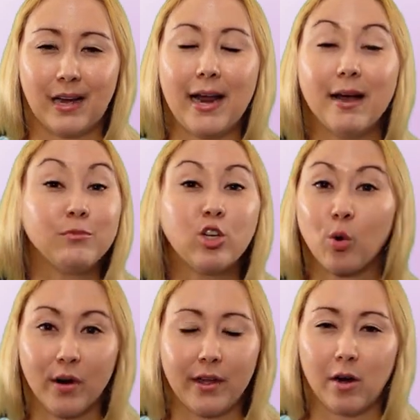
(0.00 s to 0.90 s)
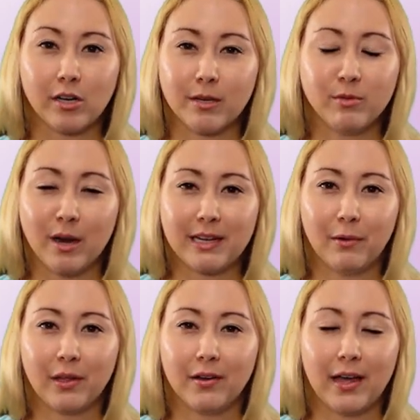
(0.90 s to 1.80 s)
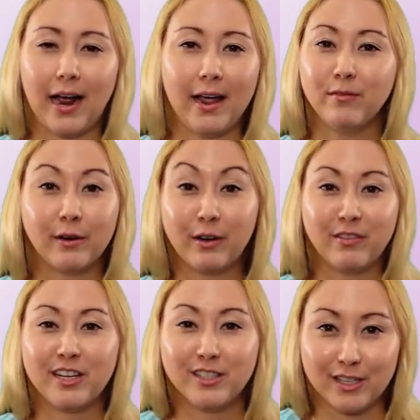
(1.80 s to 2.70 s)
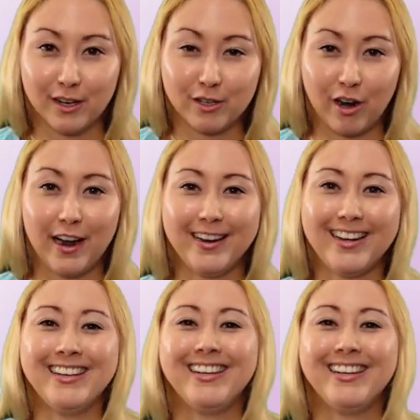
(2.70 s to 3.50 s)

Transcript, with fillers: I am sure there are some gems out there that I have never even considered trying.